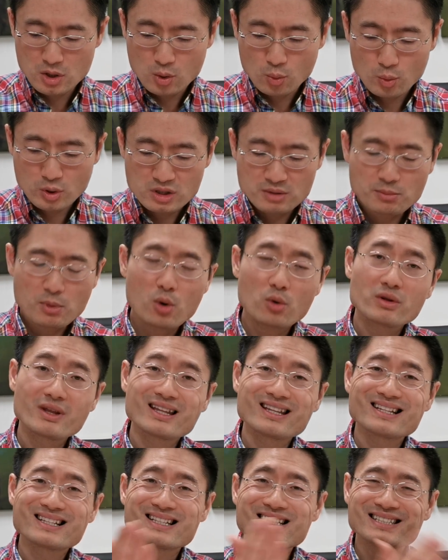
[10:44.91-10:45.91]
was more
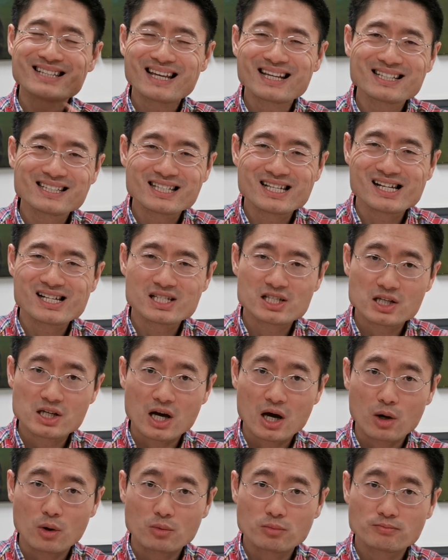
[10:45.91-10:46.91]
than 6 years
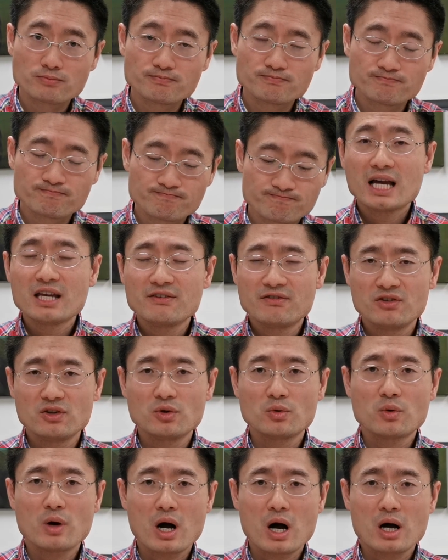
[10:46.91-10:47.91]
ago. If
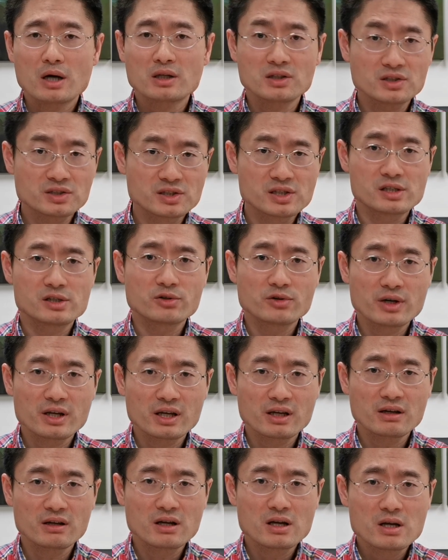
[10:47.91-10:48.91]
you are
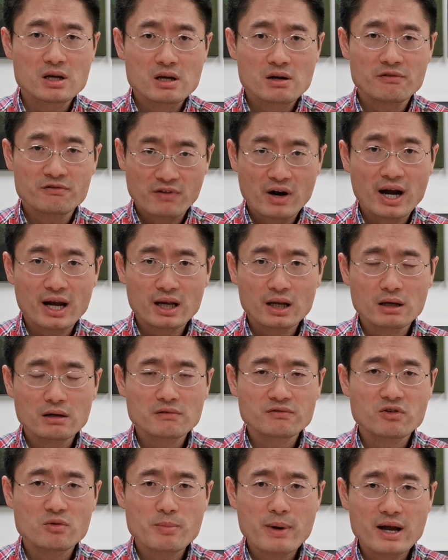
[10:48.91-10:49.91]
considering
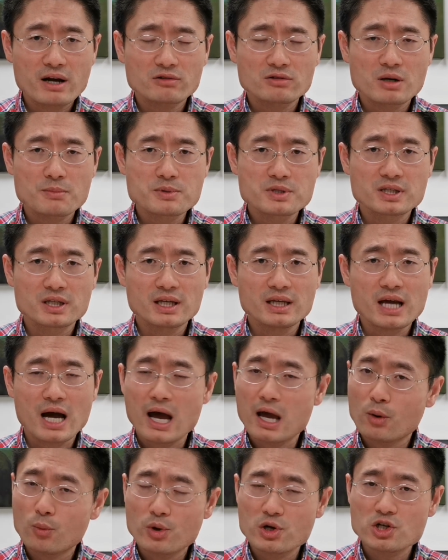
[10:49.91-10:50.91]
filing for bankruptcy,
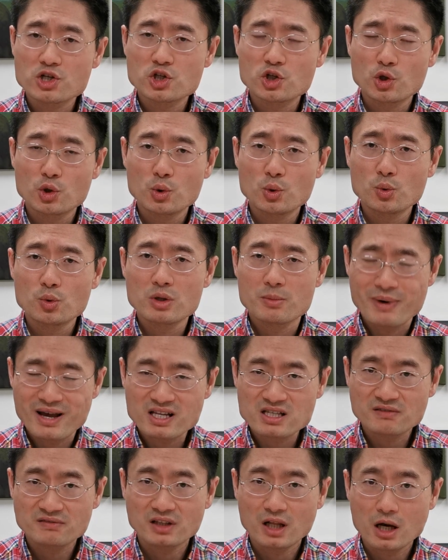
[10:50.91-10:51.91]
I wish you the
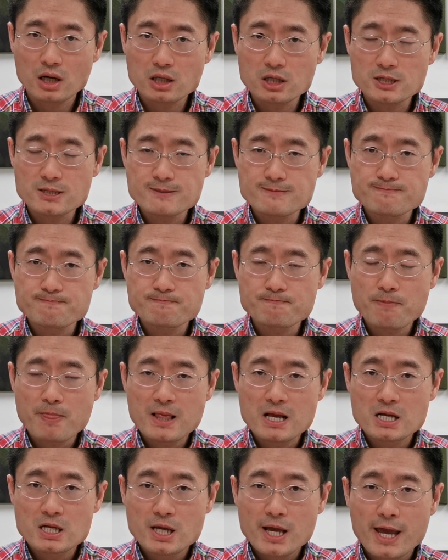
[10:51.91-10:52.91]
best of luck.
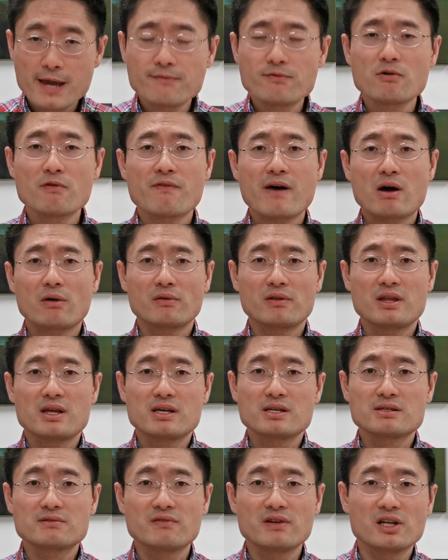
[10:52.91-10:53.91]
If you found
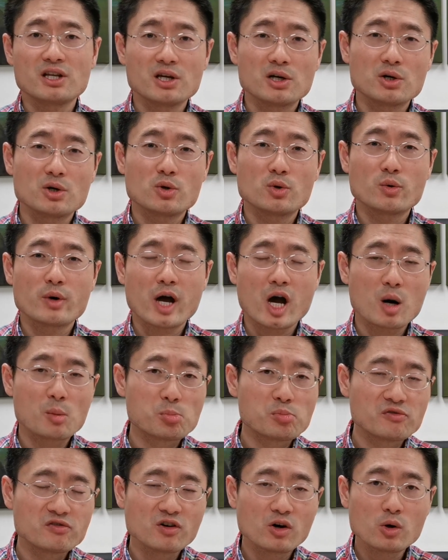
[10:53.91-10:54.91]
this video
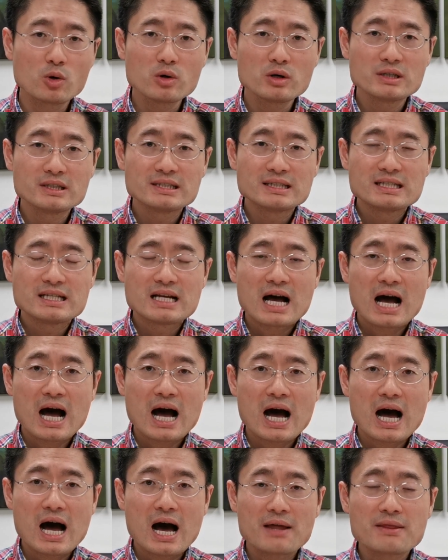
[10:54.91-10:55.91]
helpful,
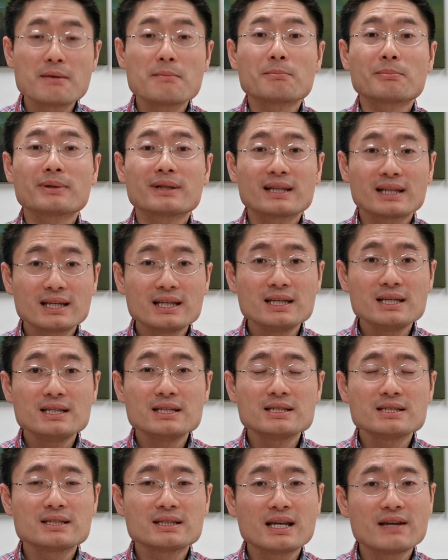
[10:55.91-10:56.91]
then
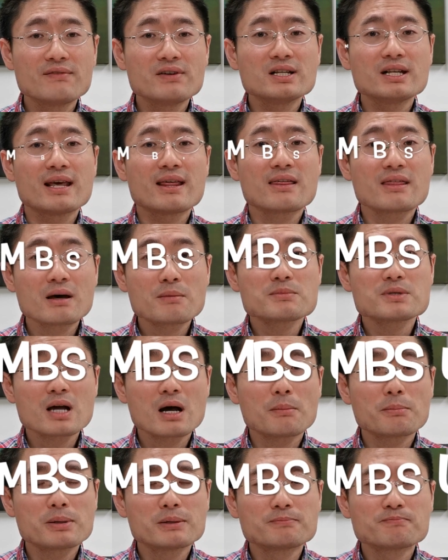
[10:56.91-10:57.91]
please give it a thumbs
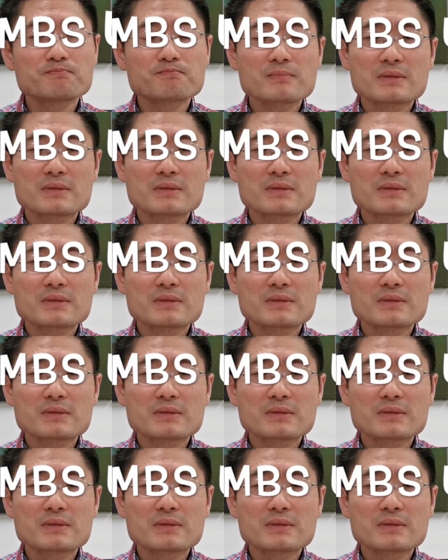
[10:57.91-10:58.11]
up.